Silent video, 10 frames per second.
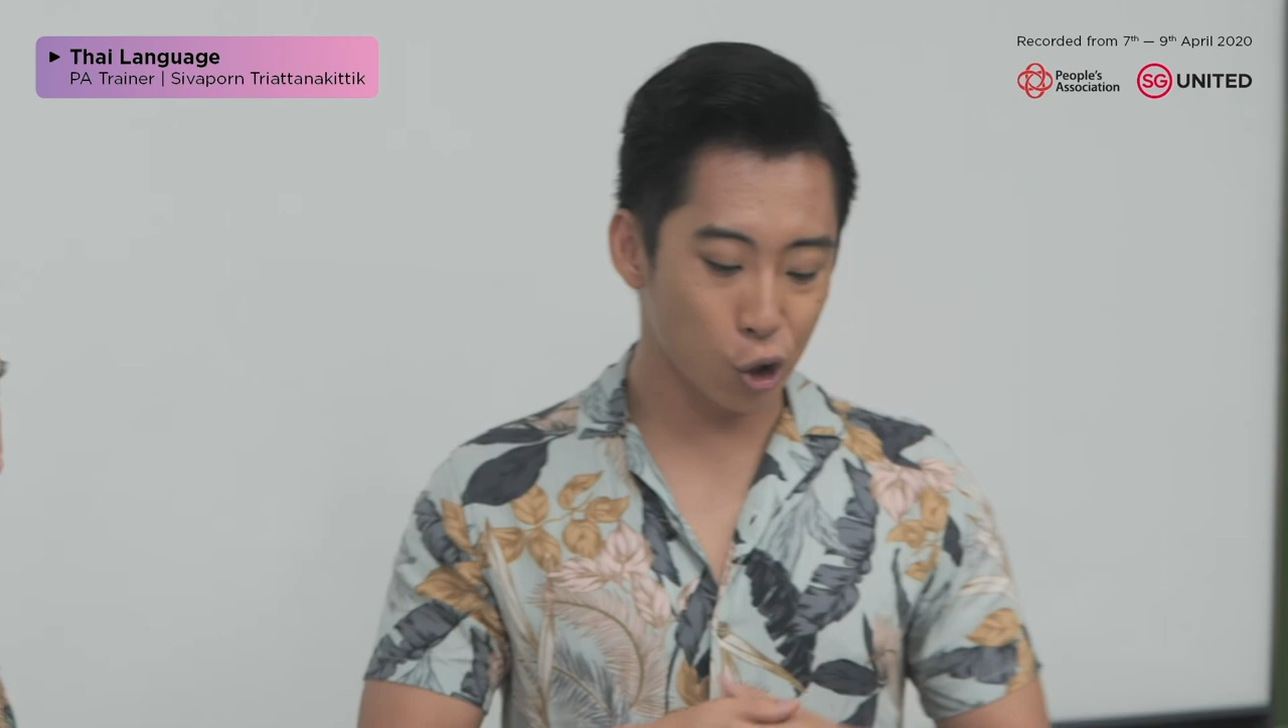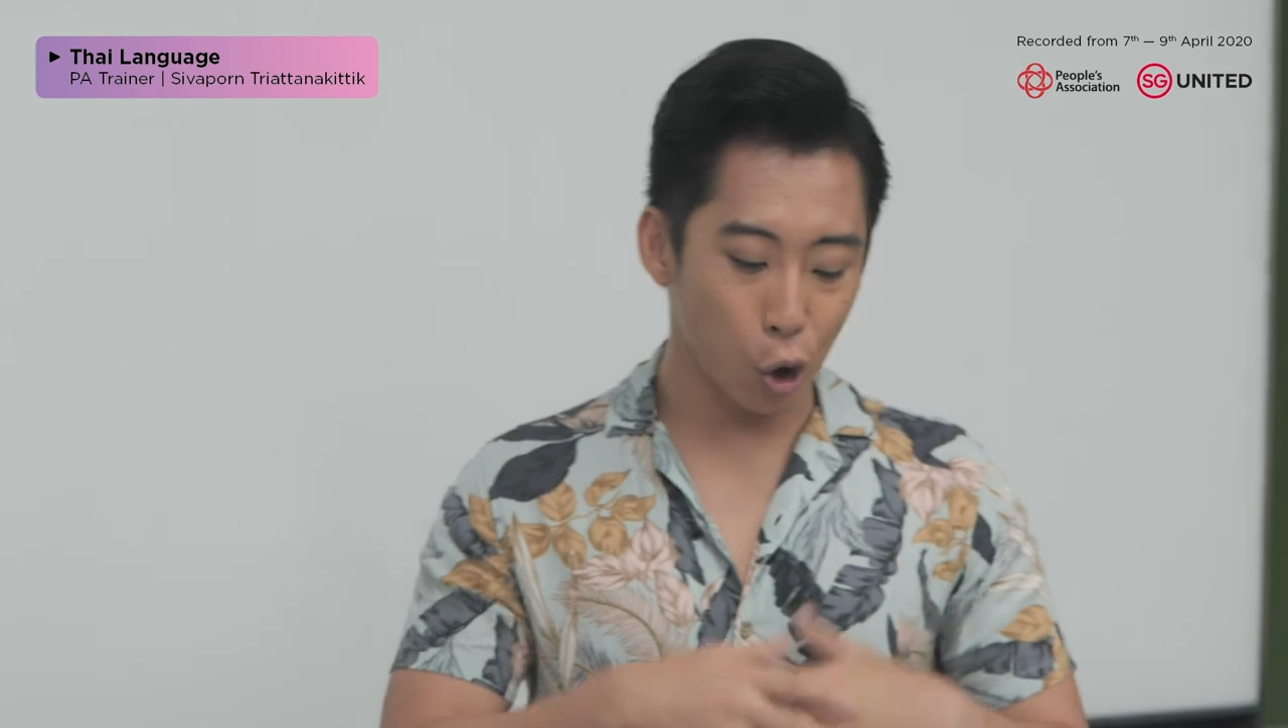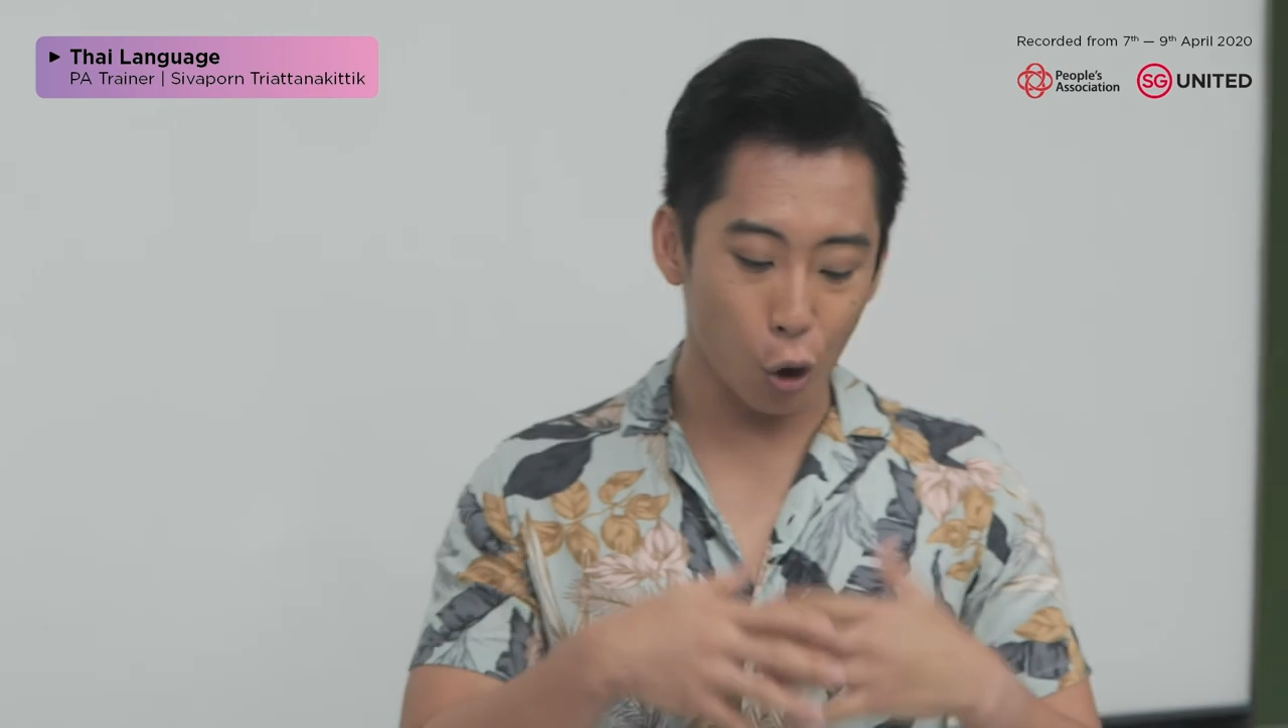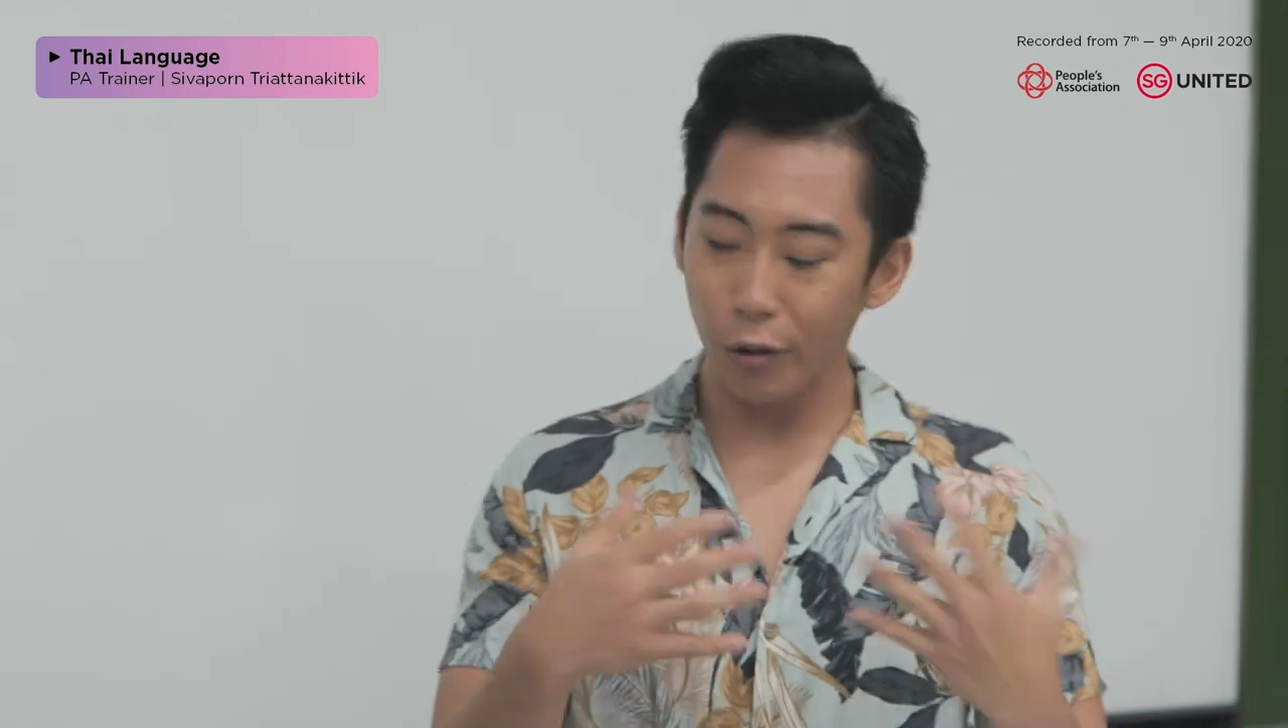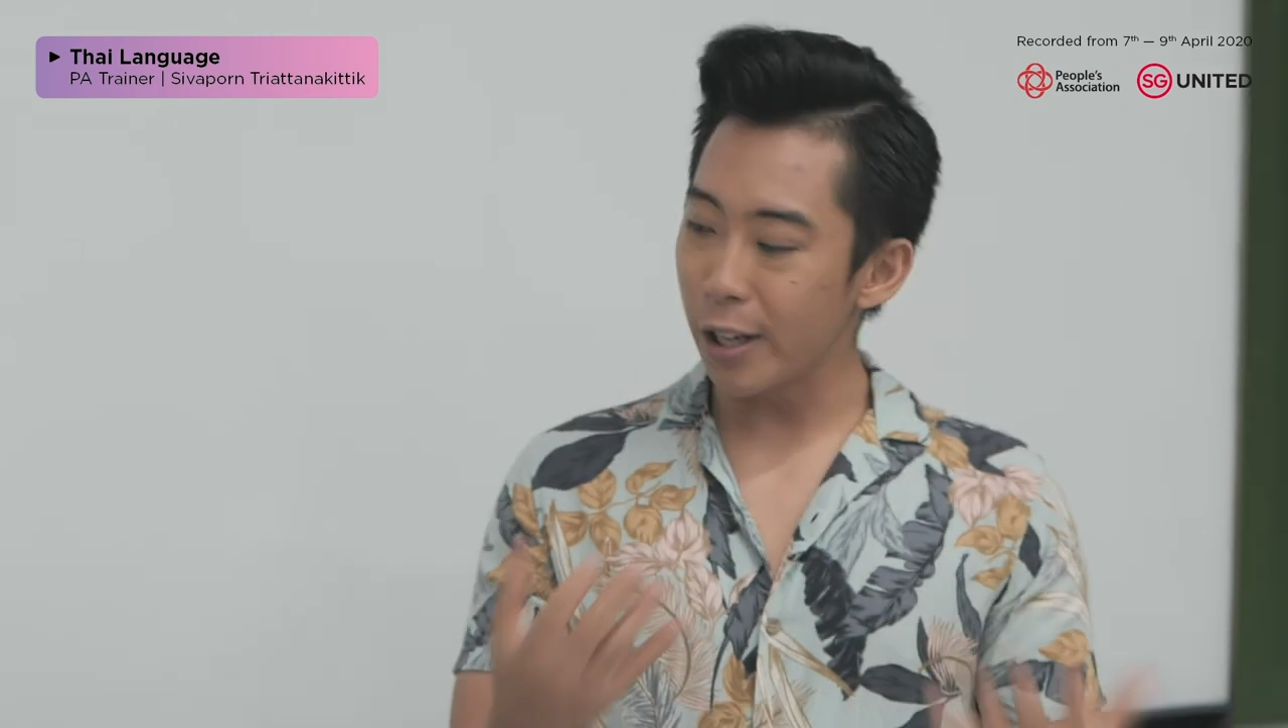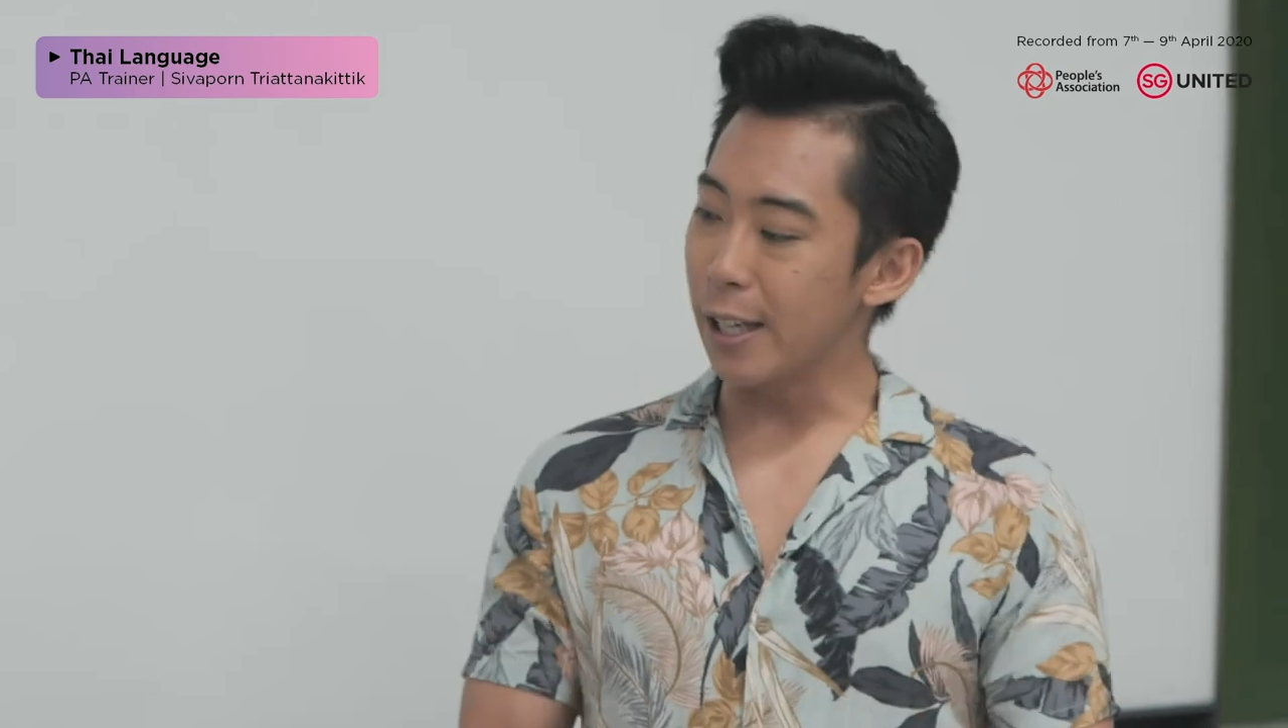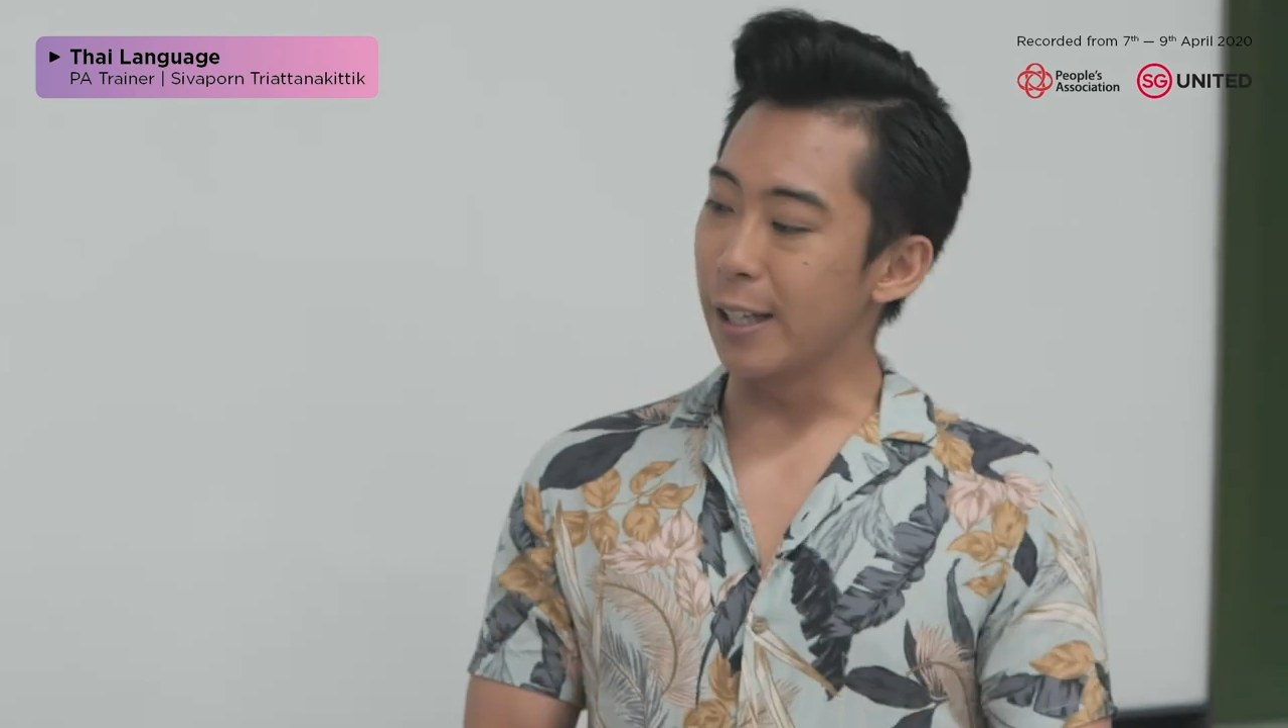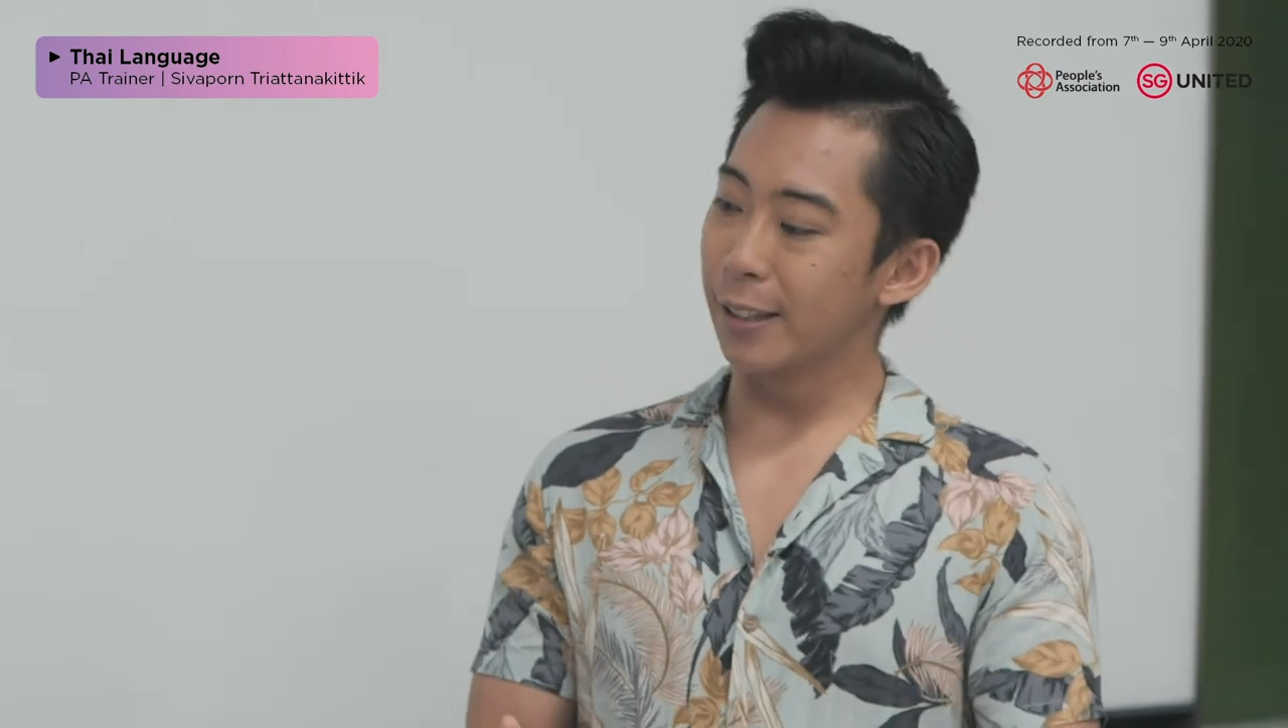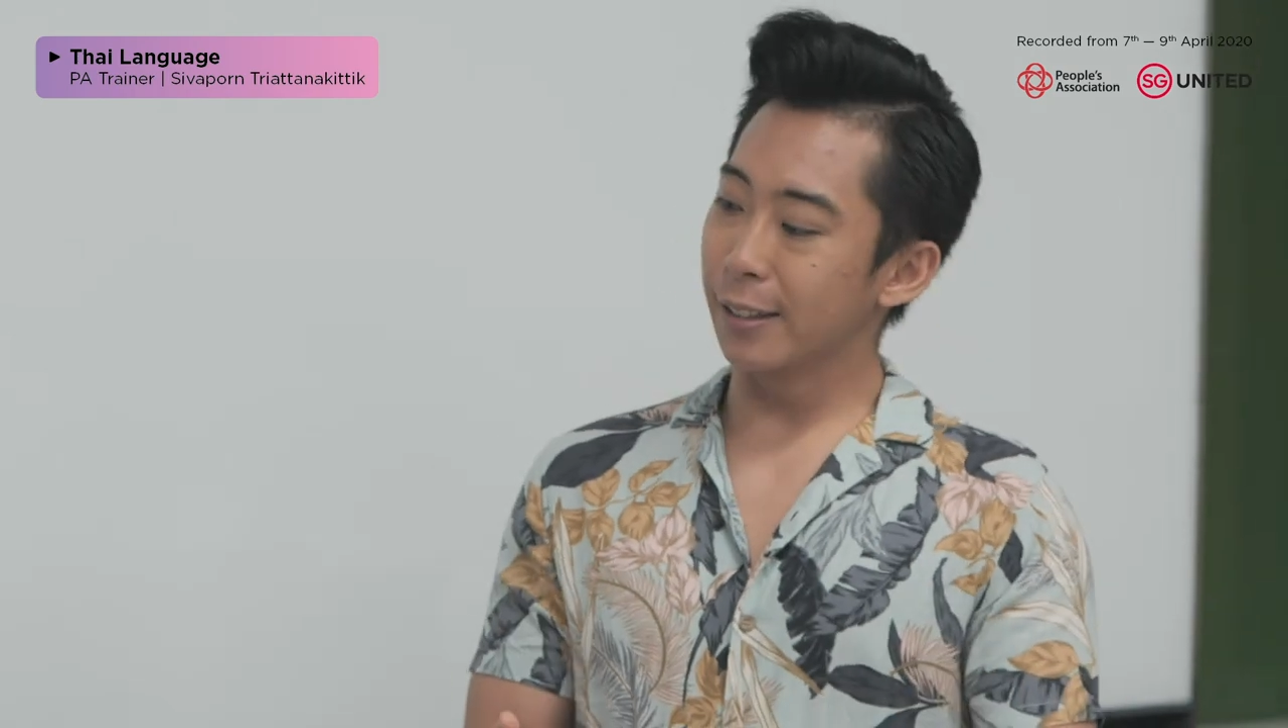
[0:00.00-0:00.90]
sorry,